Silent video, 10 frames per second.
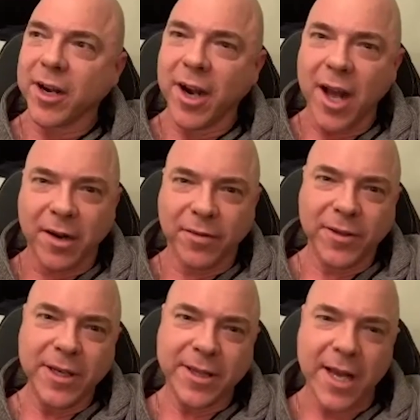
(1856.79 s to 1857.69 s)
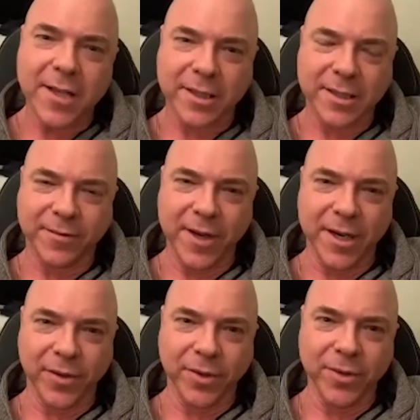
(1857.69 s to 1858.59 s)
a crowd of 3,000 in
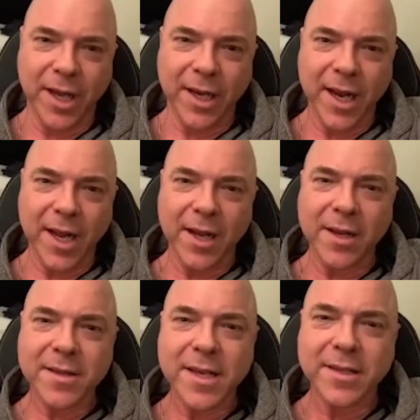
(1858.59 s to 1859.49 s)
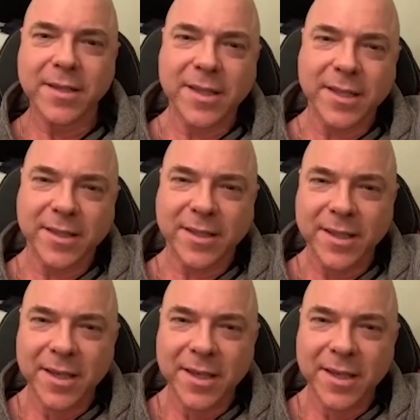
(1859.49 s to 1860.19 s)
front of you, and now there's this,